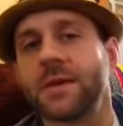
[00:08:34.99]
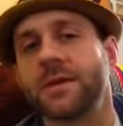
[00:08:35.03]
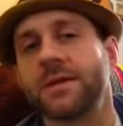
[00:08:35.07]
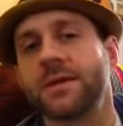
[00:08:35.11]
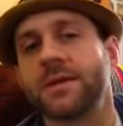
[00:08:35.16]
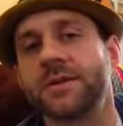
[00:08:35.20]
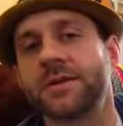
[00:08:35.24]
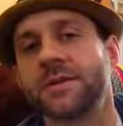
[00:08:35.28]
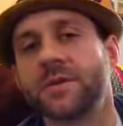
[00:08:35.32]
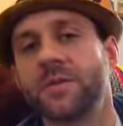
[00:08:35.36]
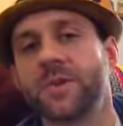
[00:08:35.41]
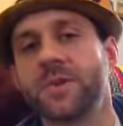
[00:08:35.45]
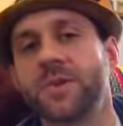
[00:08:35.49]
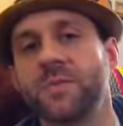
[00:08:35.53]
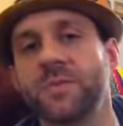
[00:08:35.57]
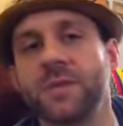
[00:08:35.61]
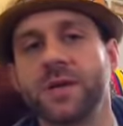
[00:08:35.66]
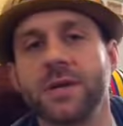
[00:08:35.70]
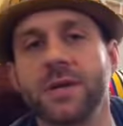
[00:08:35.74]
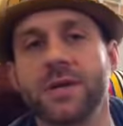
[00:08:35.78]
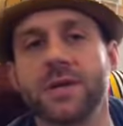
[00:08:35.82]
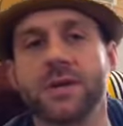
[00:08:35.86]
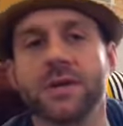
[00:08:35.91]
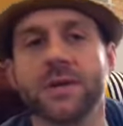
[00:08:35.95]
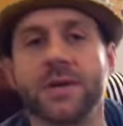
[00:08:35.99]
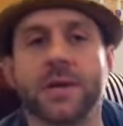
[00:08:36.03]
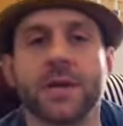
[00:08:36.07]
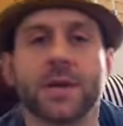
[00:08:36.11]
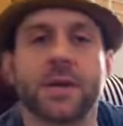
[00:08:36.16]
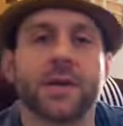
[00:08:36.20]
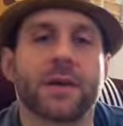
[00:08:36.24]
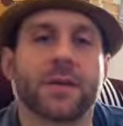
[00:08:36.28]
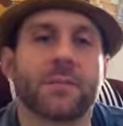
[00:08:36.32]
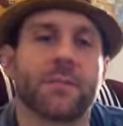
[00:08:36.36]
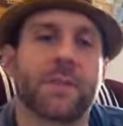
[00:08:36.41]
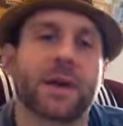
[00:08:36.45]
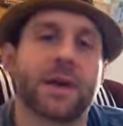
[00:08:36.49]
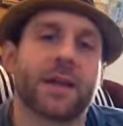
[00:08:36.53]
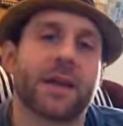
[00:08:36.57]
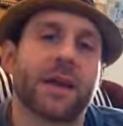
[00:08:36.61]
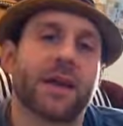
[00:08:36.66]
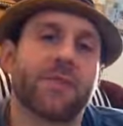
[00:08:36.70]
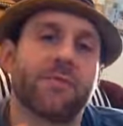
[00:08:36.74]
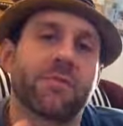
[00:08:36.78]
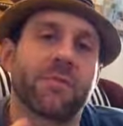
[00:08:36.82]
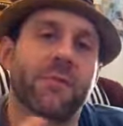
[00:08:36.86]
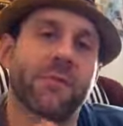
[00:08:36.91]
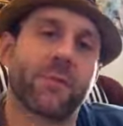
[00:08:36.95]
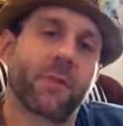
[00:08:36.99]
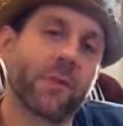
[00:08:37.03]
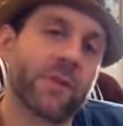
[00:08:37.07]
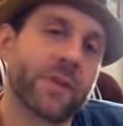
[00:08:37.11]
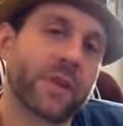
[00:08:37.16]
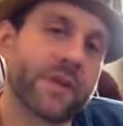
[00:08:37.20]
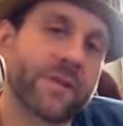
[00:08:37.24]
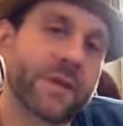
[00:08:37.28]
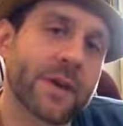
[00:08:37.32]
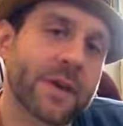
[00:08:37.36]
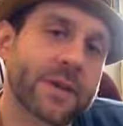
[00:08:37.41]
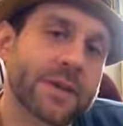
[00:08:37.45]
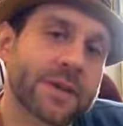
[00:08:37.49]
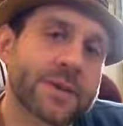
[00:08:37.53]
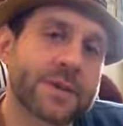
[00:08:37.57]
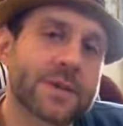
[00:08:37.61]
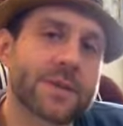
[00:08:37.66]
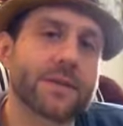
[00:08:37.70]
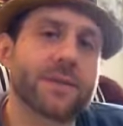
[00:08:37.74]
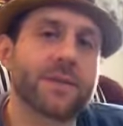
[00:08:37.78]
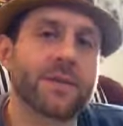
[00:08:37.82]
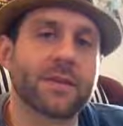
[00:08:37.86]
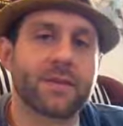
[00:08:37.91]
is going to be my life before the event,